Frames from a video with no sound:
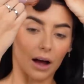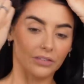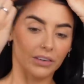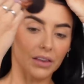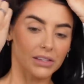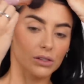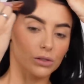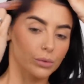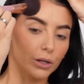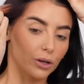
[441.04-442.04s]
I feel like this is
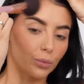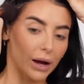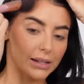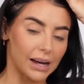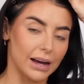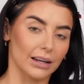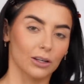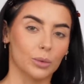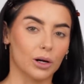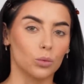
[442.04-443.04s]
also a good way to add a
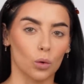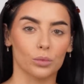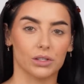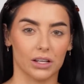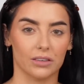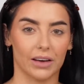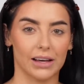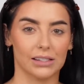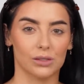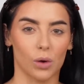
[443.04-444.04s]
little bit of warmth to your
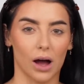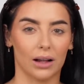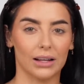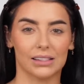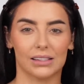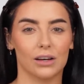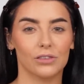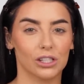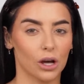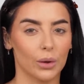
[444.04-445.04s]
face as well. Instead of
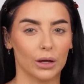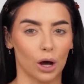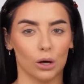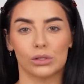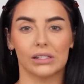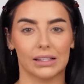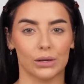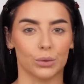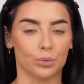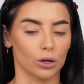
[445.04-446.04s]
just going OTT
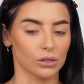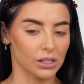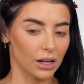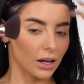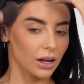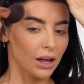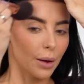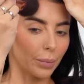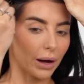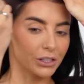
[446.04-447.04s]
with bronzer,
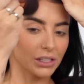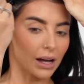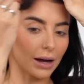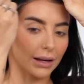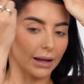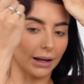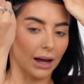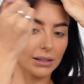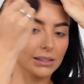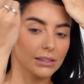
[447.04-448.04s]
by just adding
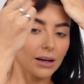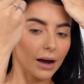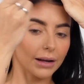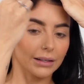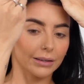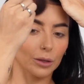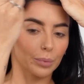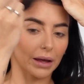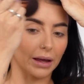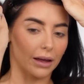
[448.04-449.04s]
a tiny little
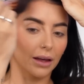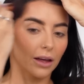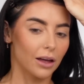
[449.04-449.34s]
bit